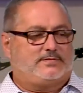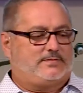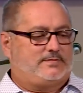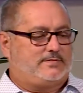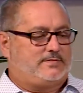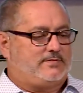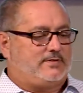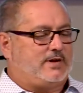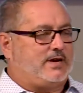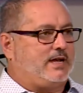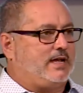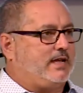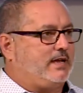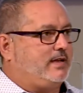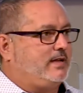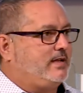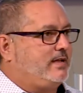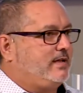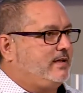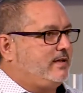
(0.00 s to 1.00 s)
Right?
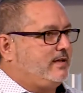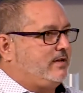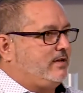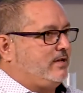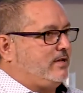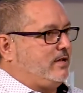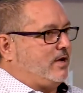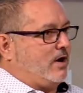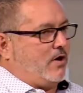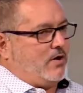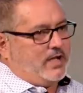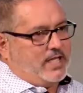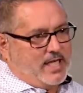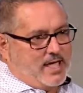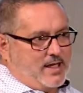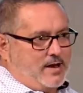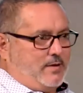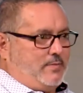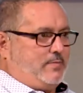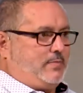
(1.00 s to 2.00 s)
Go get
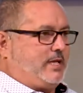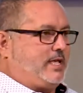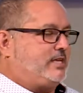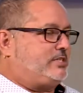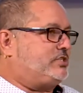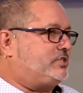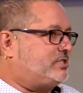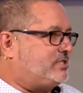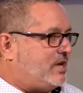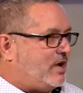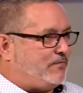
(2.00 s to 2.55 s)
them. Get yourself a